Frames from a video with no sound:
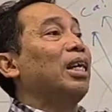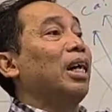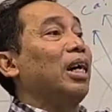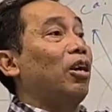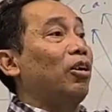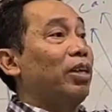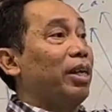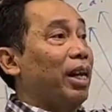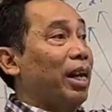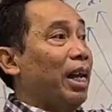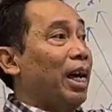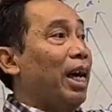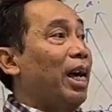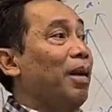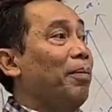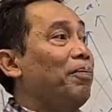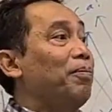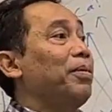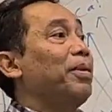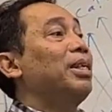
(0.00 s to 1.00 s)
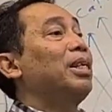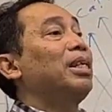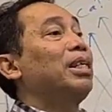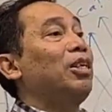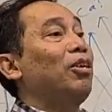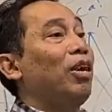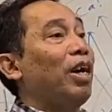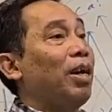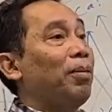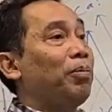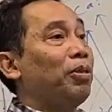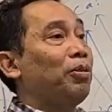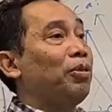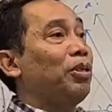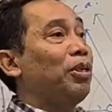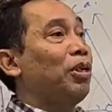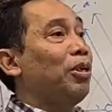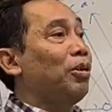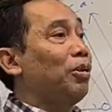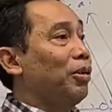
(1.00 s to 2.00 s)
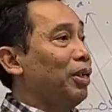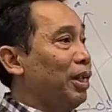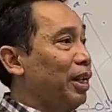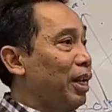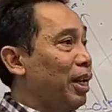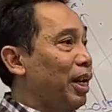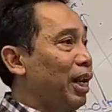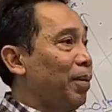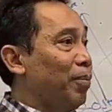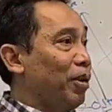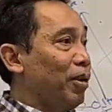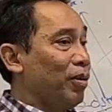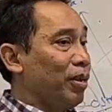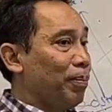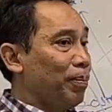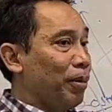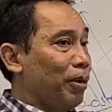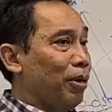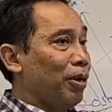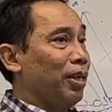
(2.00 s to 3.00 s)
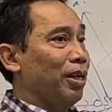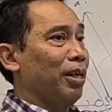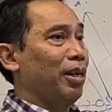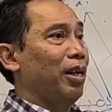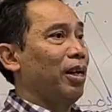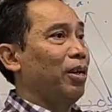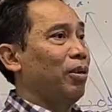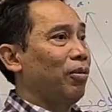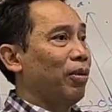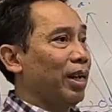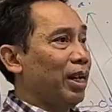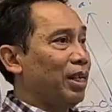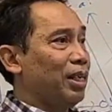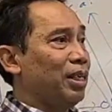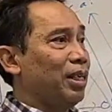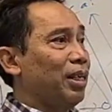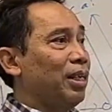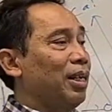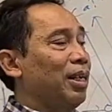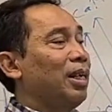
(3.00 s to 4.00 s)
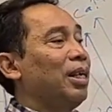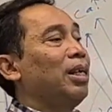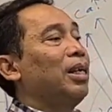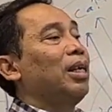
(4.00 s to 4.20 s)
On the lab, you have to know the name of the bone, the location,